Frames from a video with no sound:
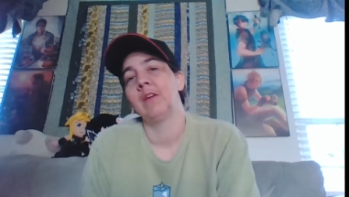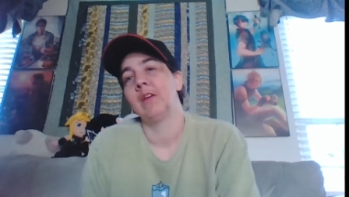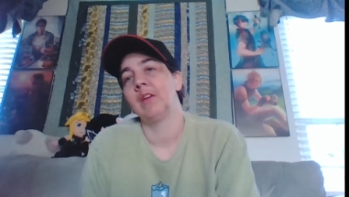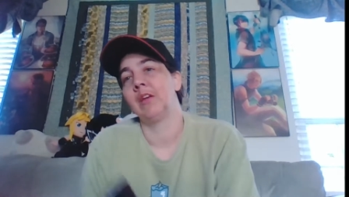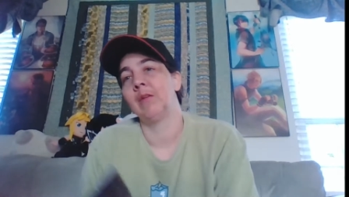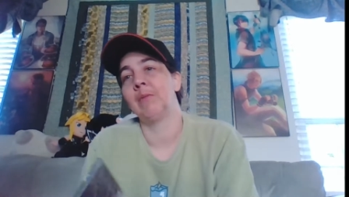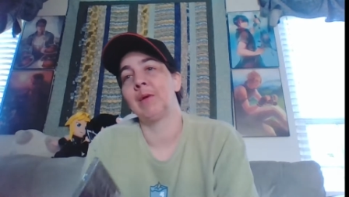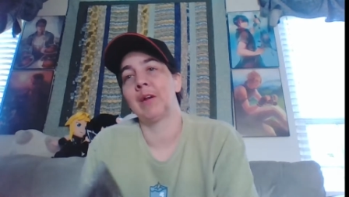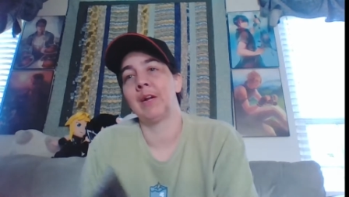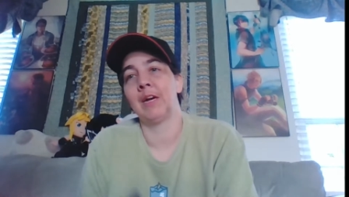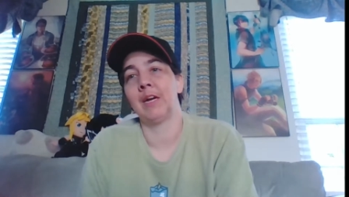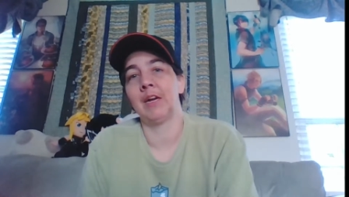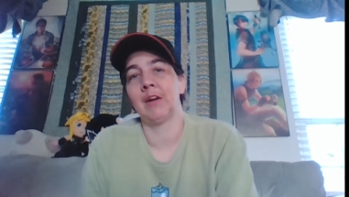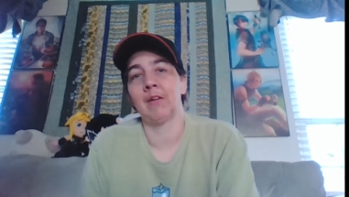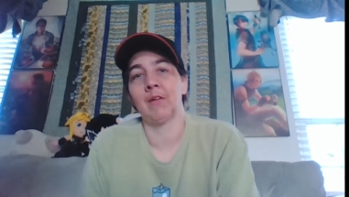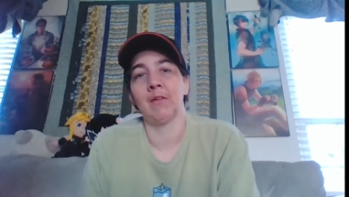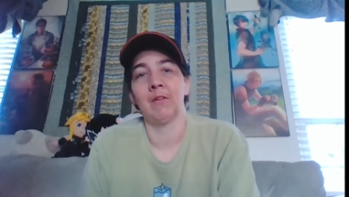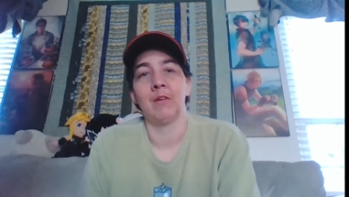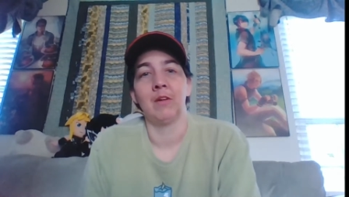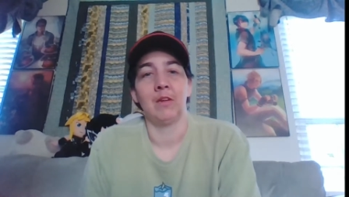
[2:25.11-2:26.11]
you might not
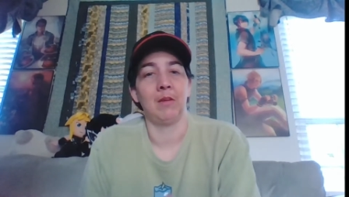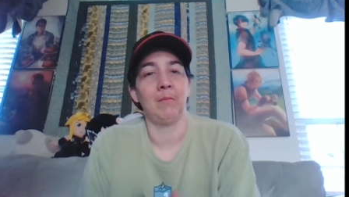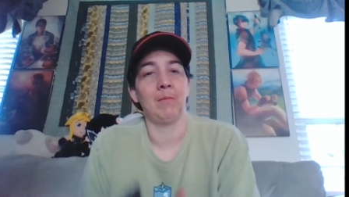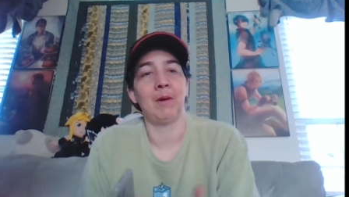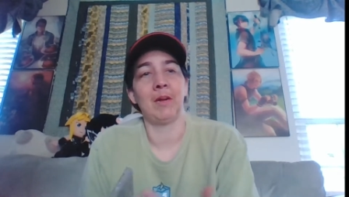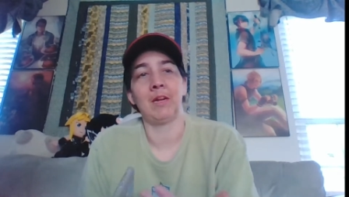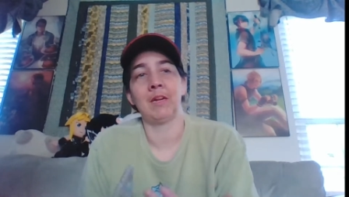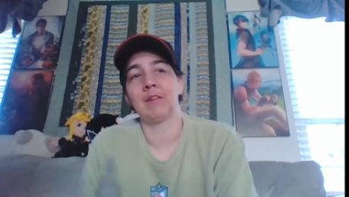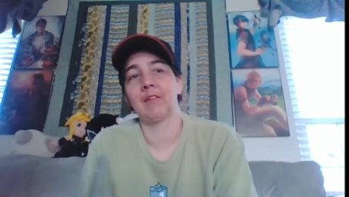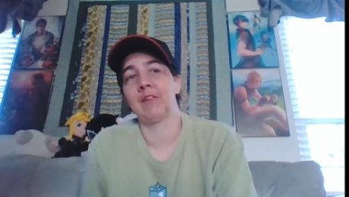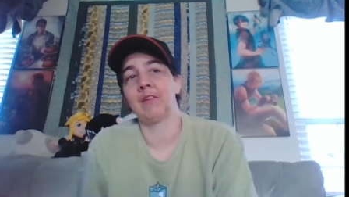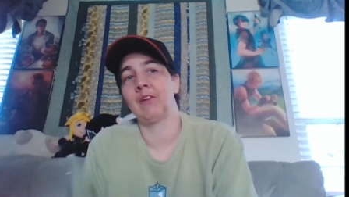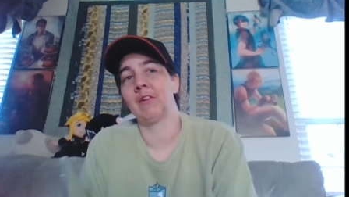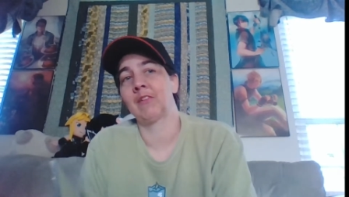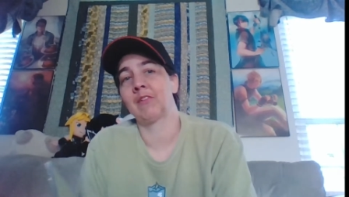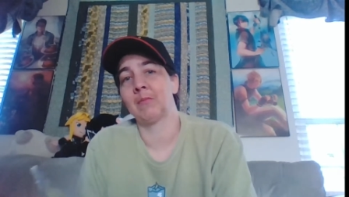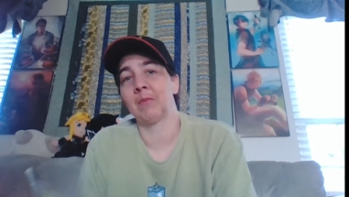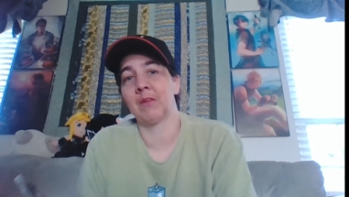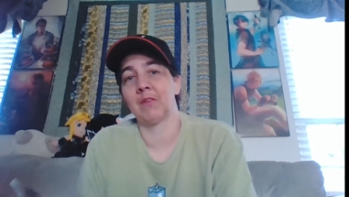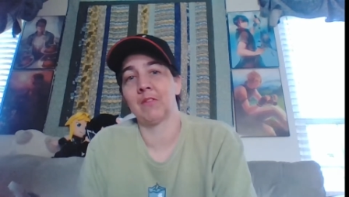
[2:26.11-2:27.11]
get to
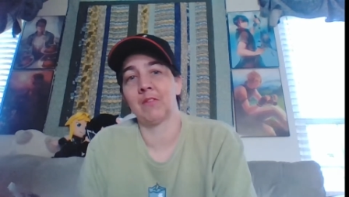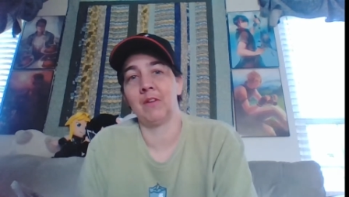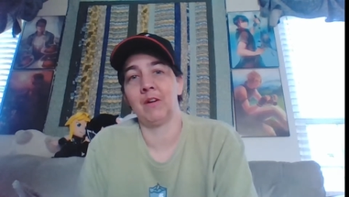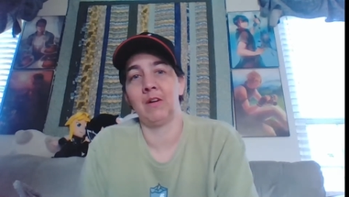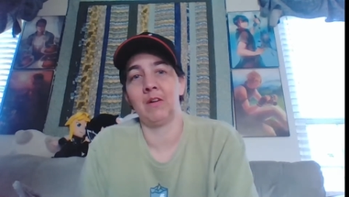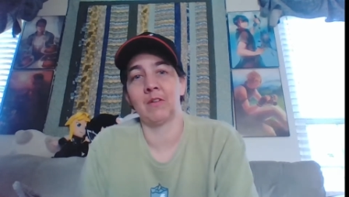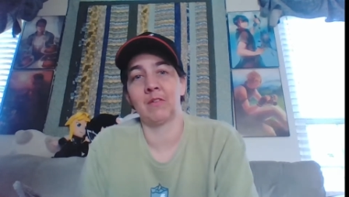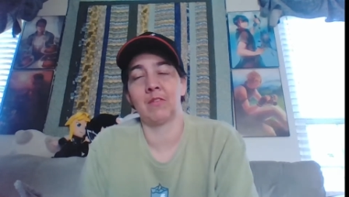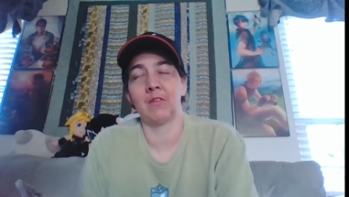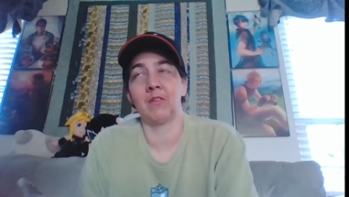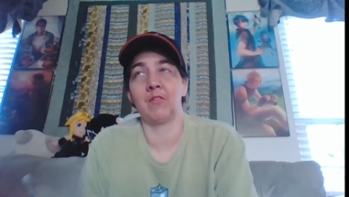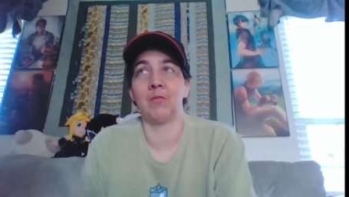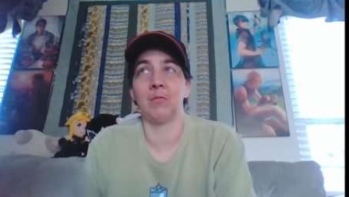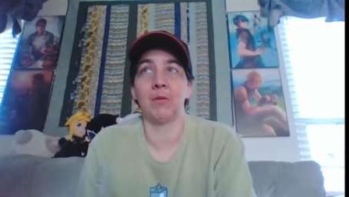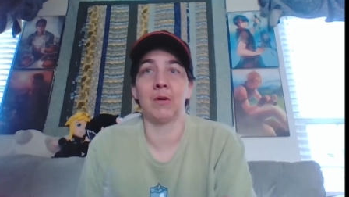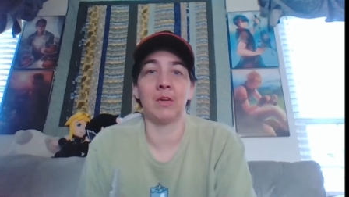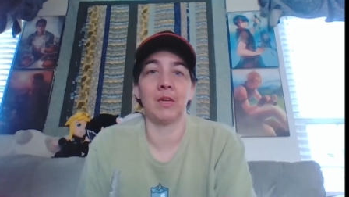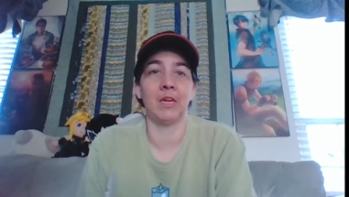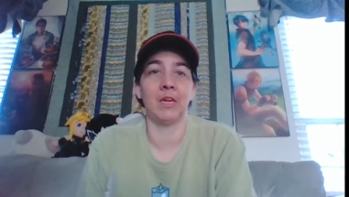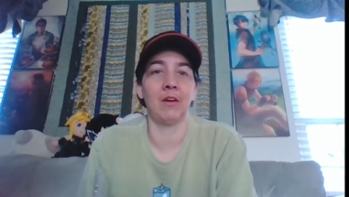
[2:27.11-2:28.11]
hear some of the songs that you
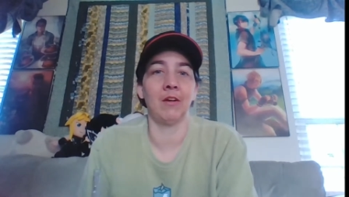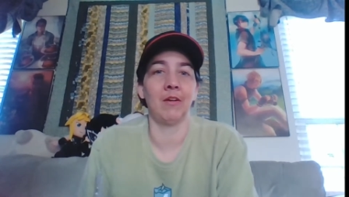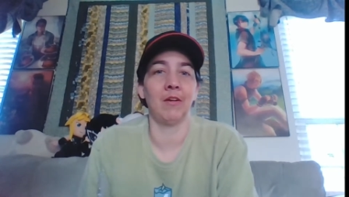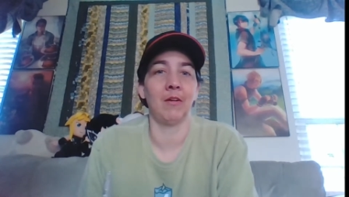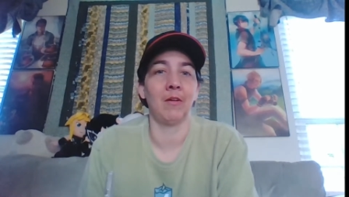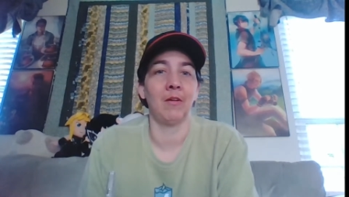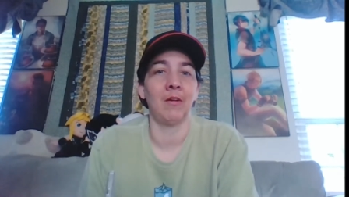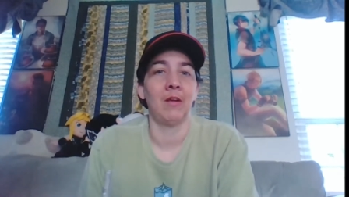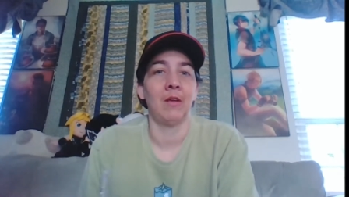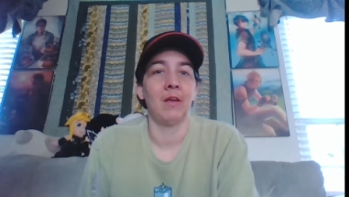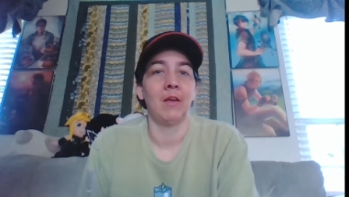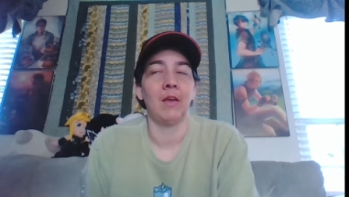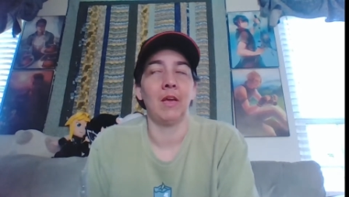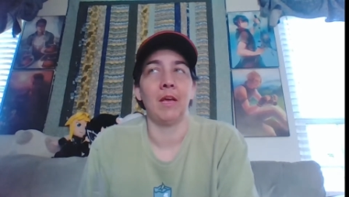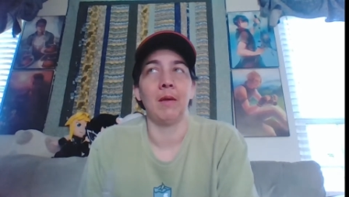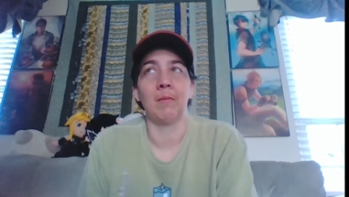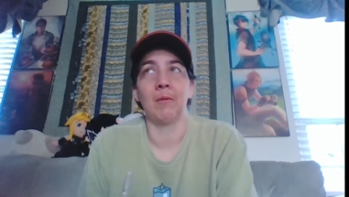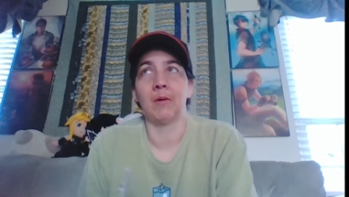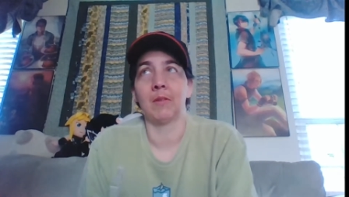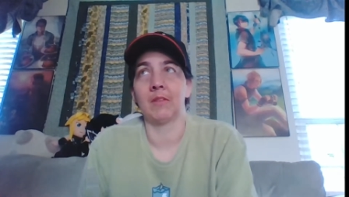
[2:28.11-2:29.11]
want to hear
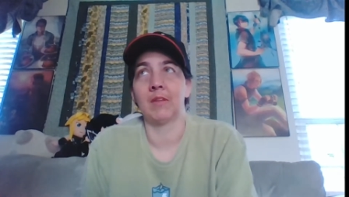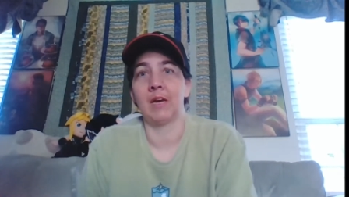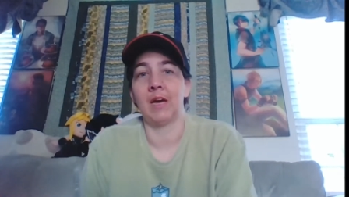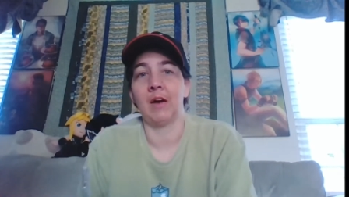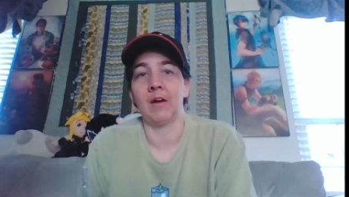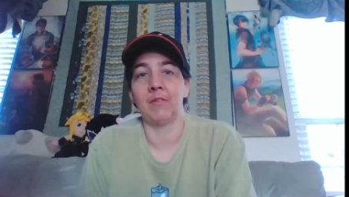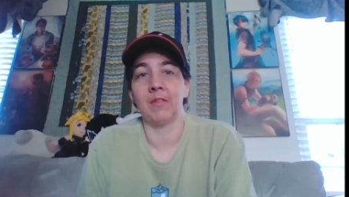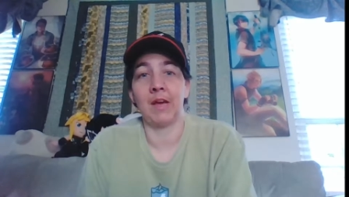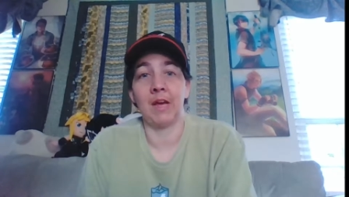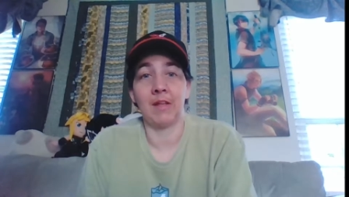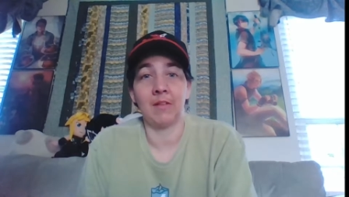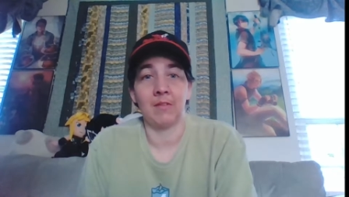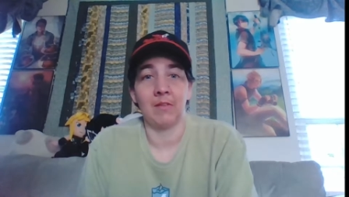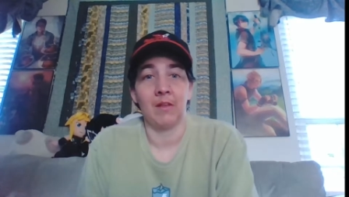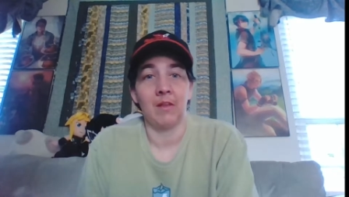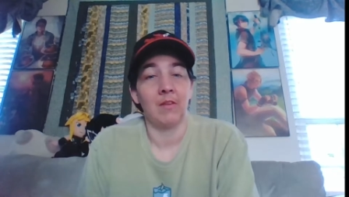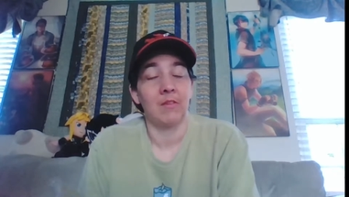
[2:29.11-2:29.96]
and all that.